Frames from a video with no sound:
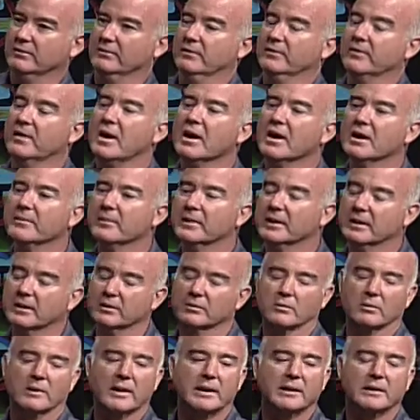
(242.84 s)
firemen that
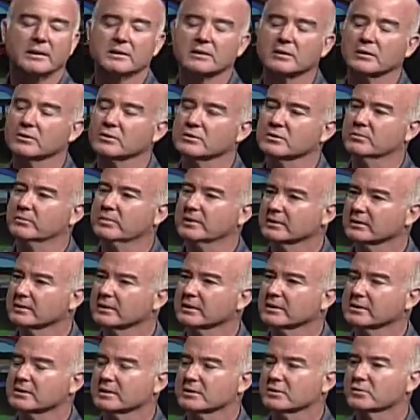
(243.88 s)
ran into those
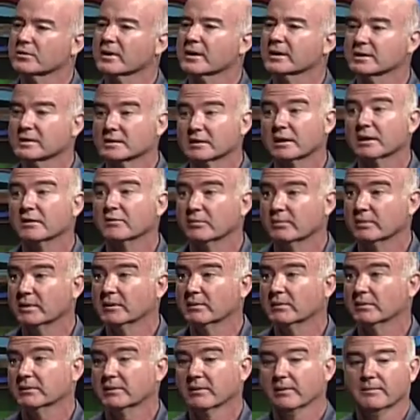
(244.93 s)
buildings to try to save
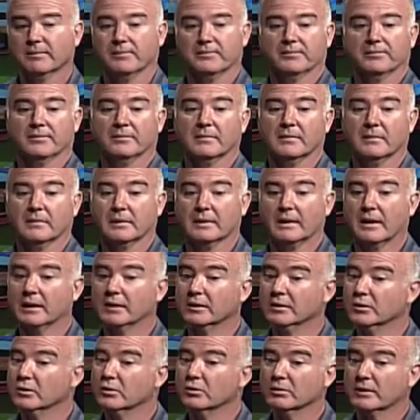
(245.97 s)
people. They
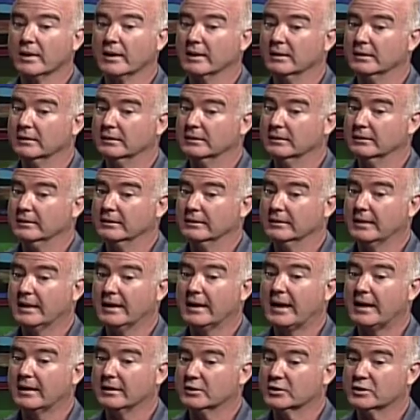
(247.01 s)
knew that they
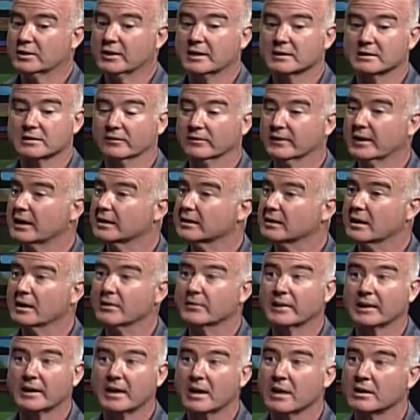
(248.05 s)
had a chance of not
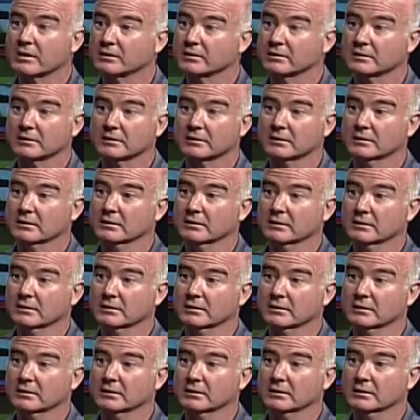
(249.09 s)
coming out.
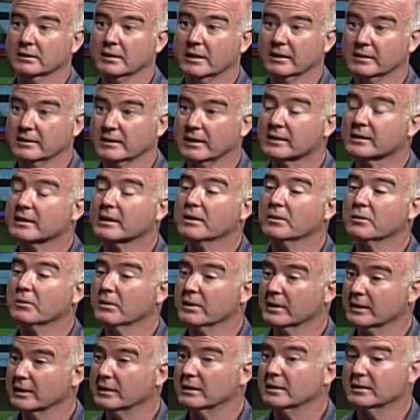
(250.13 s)
And yet they
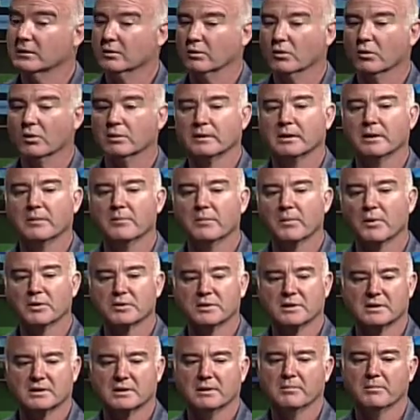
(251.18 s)
went in. All the
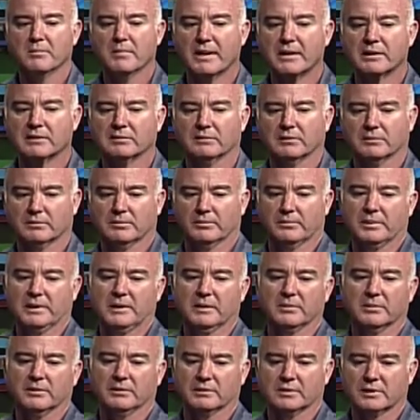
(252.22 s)
emergency medical
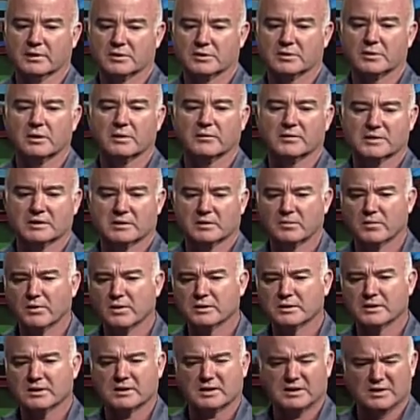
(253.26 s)
people, the services,
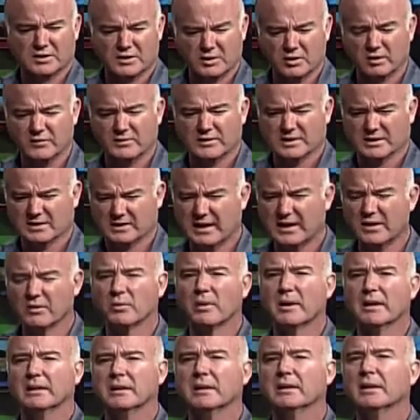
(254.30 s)
emergency services, they
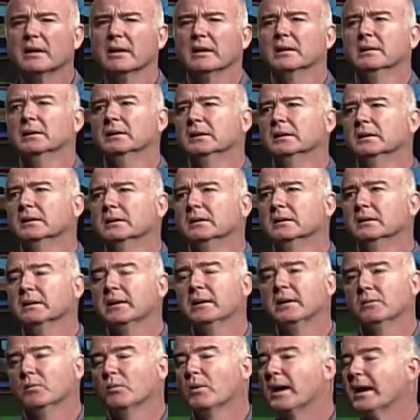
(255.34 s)
ran in there. They
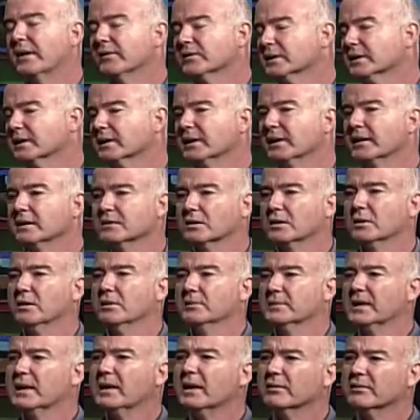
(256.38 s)
had wives and kids home.
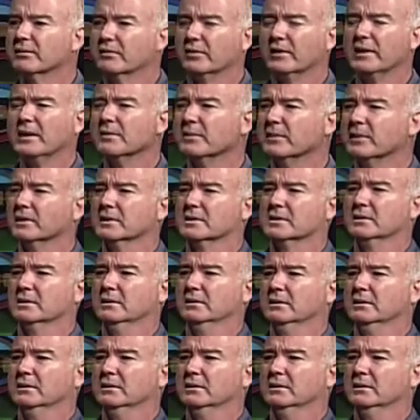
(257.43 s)
They had families.